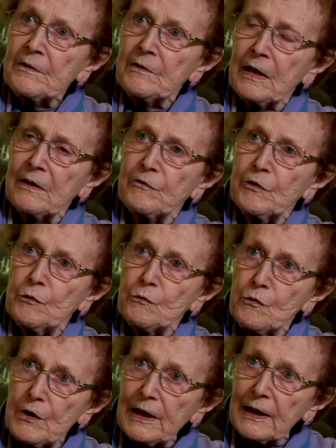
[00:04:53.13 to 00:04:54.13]
that if you
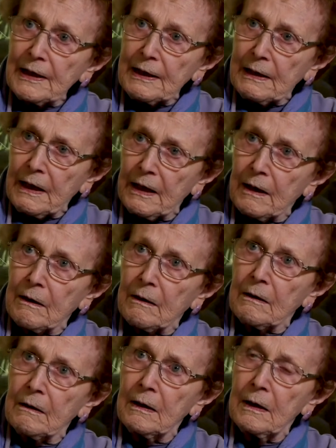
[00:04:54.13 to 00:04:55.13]
really
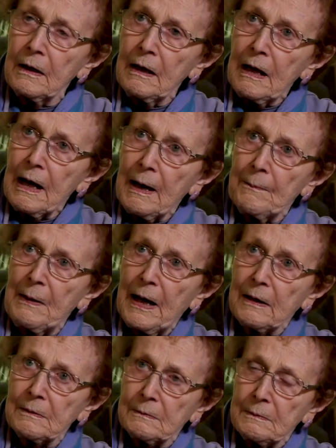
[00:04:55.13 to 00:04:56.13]
care
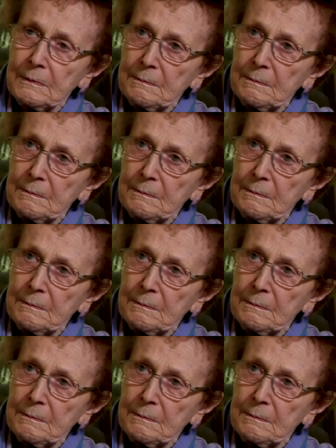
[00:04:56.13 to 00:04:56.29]
about